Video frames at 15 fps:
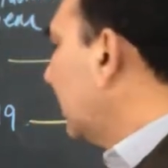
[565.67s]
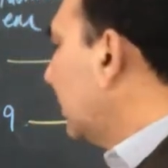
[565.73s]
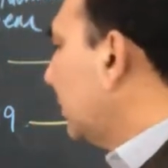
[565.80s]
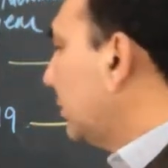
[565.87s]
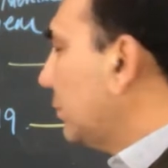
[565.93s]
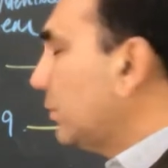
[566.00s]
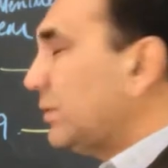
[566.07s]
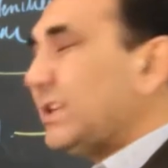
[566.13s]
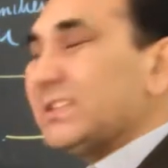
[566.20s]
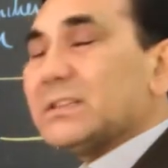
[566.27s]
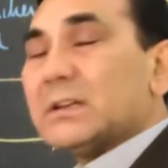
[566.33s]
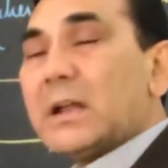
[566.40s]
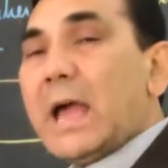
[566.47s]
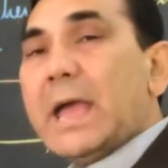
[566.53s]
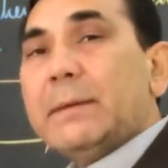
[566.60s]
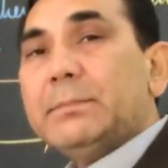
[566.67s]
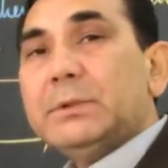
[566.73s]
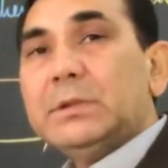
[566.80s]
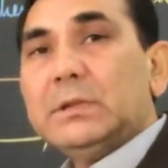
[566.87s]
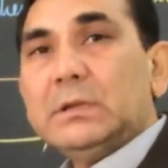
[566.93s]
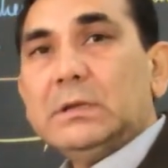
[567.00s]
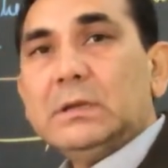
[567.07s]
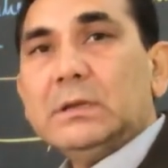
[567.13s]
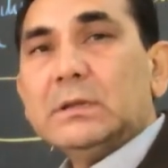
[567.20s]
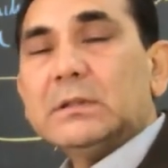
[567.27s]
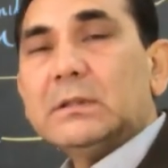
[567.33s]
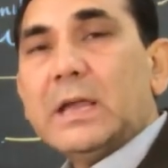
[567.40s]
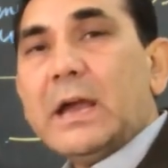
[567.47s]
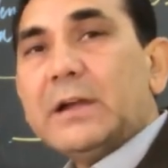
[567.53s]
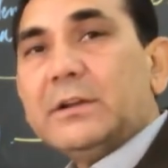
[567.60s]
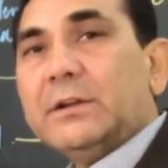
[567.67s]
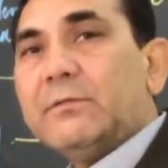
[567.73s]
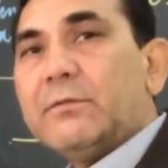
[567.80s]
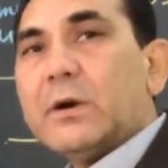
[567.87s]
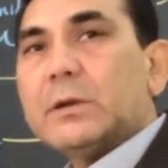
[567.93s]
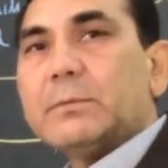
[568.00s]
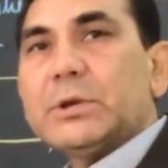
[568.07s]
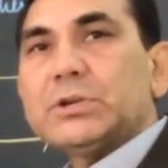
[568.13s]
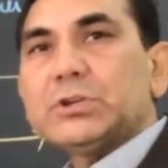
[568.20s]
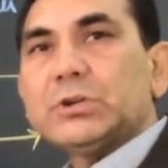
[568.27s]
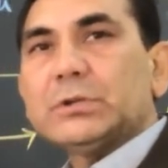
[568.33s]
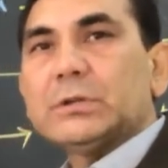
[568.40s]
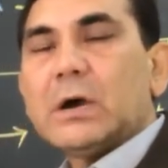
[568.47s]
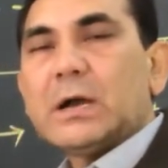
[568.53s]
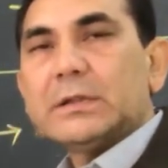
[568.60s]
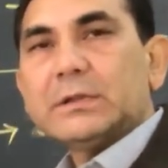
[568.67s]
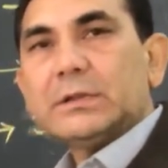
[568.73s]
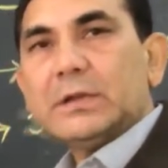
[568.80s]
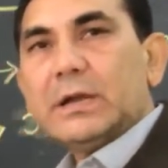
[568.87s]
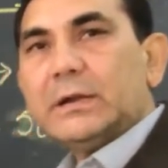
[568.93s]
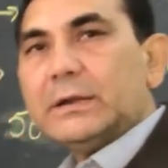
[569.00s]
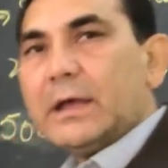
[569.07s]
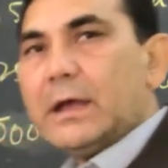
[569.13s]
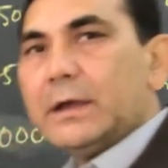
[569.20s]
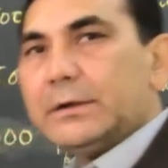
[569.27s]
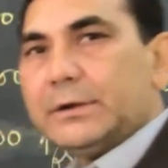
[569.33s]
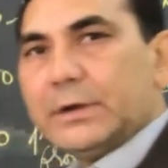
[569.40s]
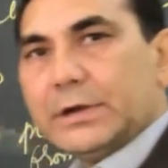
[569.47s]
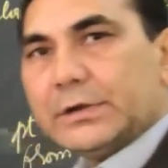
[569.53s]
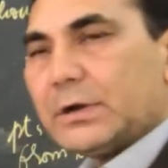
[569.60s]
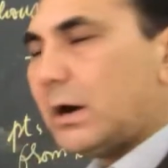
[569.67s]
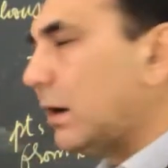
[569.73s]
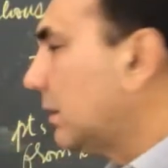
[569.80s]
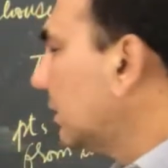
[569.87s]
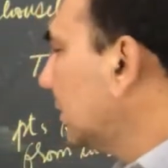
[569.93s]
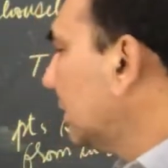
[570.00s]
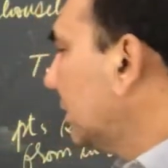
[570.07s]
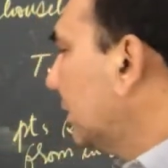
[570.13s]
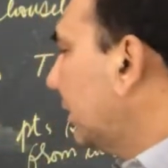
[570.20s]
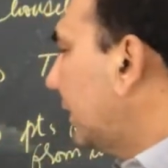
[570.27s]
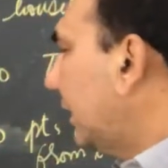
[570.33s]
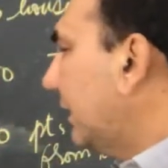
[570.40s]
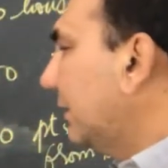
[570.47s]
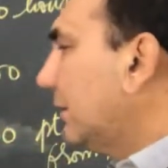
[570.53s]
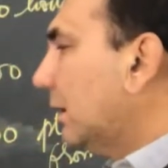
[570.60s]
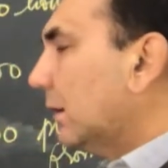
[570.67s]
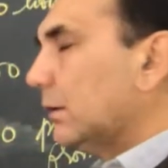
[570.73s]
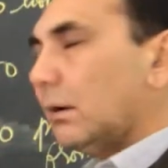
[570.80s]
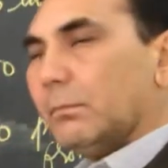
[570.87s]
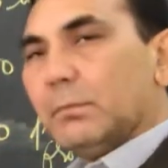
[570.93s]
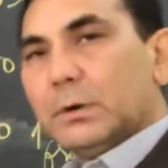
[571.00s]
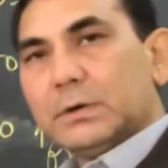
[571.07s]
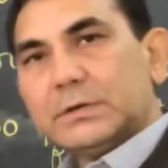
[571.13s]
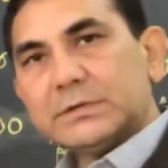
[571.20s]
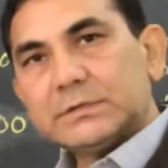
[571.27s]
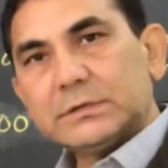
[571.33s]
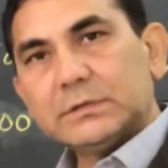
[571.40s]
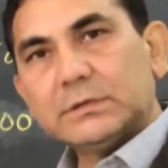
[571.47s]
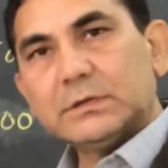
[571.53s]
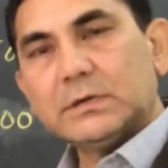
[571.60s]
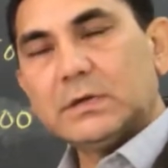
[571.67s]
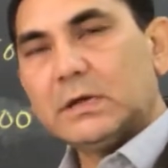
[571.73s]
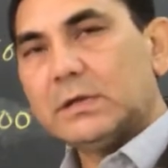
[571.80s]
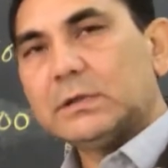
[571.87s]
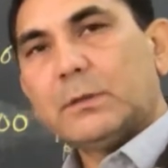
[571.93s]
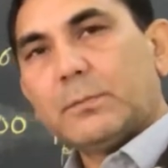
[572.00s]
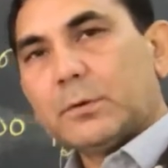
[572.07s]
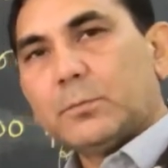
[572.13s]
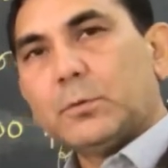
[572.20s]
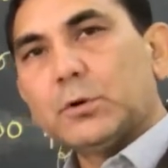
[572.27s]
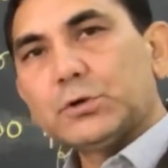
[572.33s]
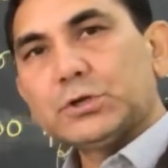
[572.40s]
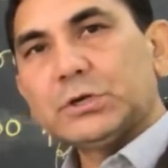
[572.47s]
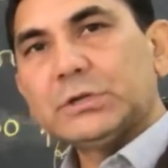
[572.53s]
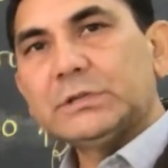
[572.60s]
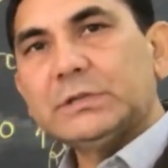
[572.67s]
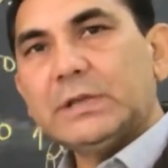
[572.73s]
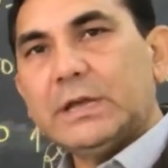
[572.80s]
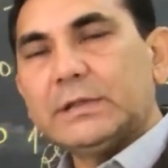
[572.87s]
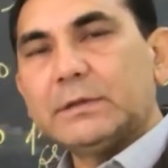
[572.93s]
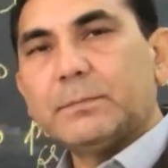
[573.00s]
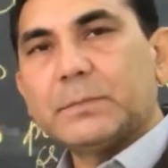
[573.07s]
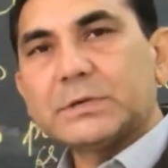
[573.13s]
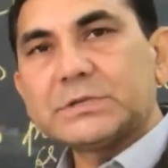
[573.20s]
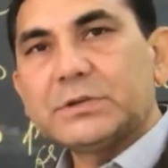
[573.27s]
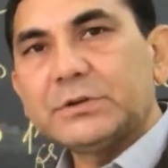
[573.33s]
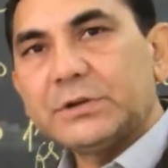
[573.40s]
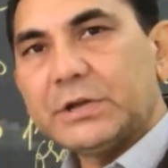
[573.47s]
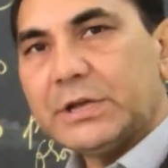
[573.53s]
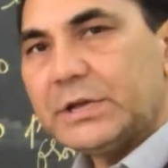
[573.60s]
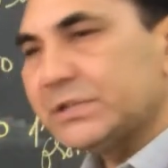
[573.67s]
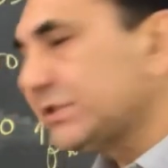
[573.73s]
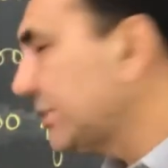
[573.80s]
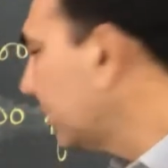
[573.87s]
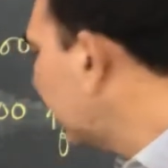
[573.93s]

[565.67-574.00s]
you describe that information or the data in the numbers, in the proportion, in the percentage,